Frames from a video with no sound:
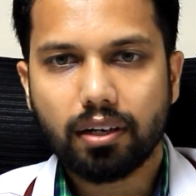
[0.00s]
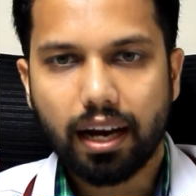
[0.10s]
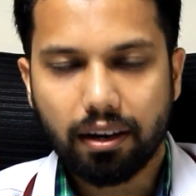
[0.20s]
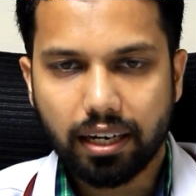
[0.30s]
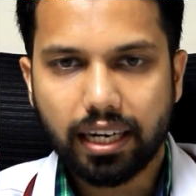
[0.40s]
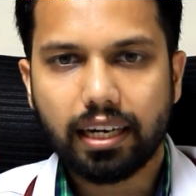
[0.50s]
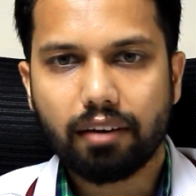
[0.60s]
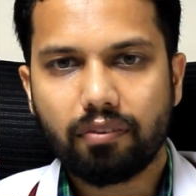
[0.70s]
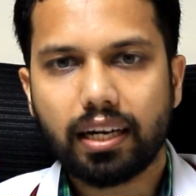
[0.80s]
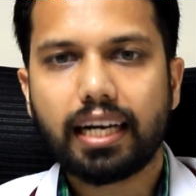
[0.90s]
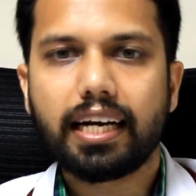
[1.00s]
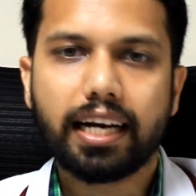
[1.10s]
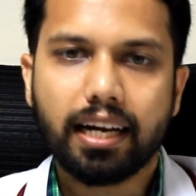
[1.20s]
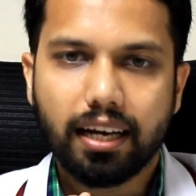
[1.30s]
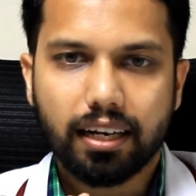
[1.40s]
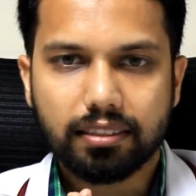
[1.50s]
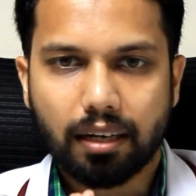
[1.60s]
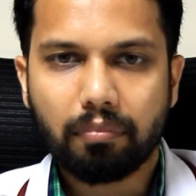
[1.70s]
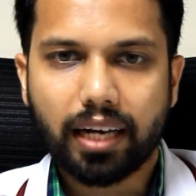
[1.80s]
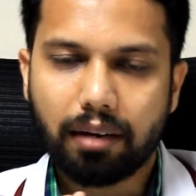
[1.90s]
definitely need
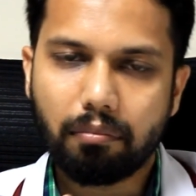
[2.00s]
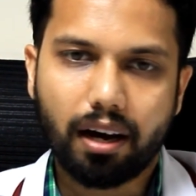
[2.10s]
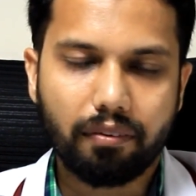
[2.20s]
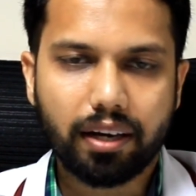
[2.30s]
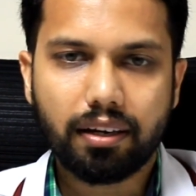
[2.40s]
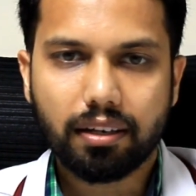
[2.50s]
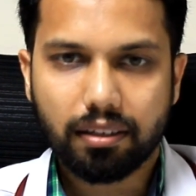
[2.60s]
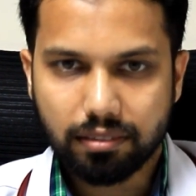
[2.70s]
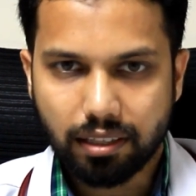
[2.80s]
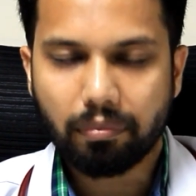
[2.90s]
some time away, some